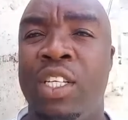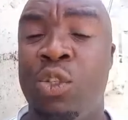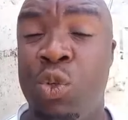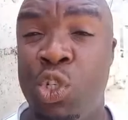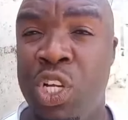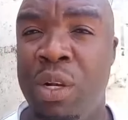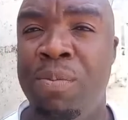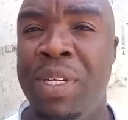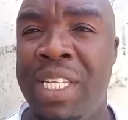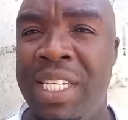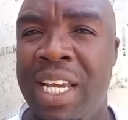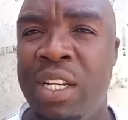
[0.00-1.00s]
social
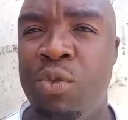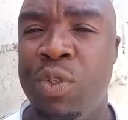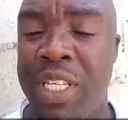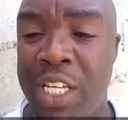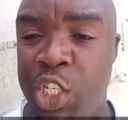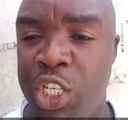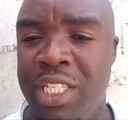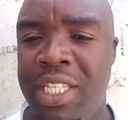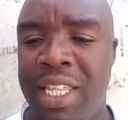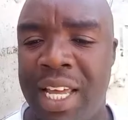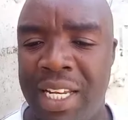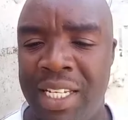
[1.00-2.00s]
media to
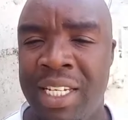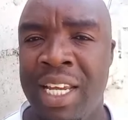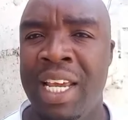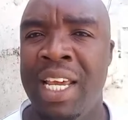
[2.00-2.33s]
suggest that